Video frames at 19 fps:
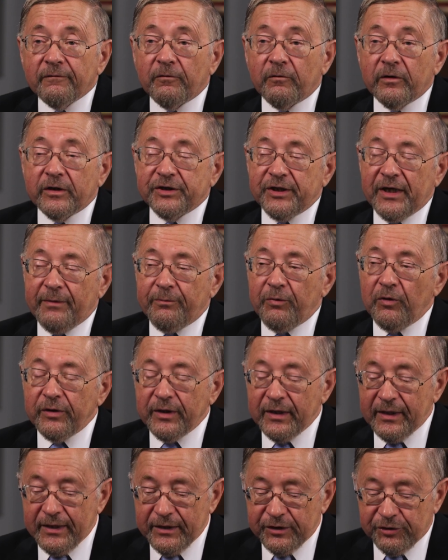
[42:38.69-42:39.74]
for example,
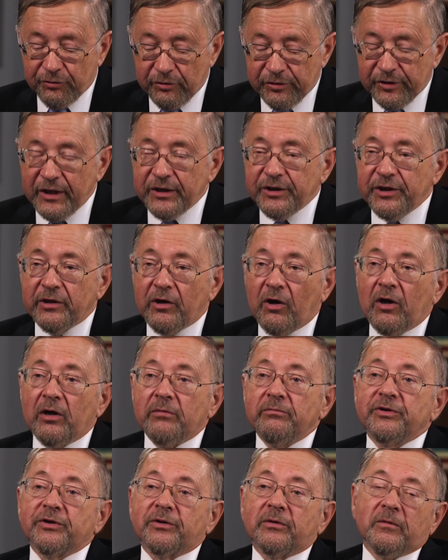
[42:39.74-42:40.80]
the Strategic
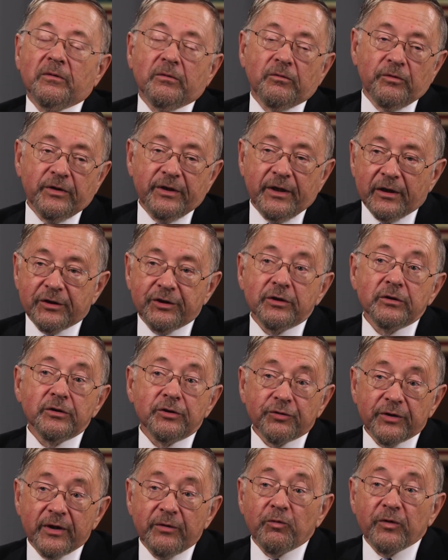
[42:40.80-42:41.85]
Arms Reduction
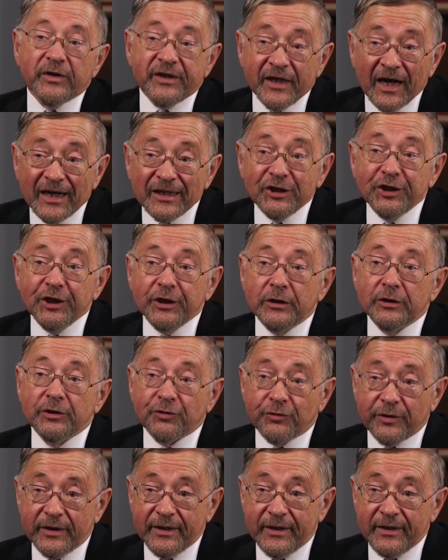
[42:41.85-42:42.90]

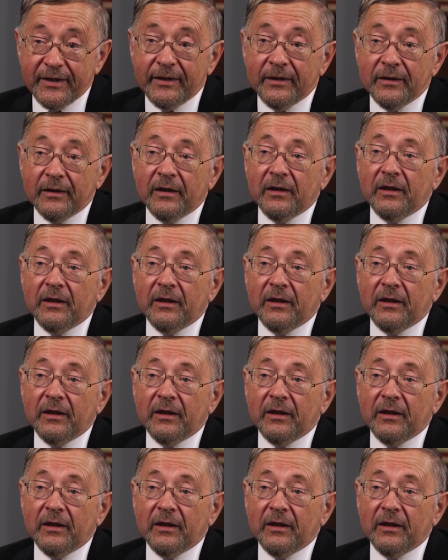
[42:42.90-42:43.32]
Treaty,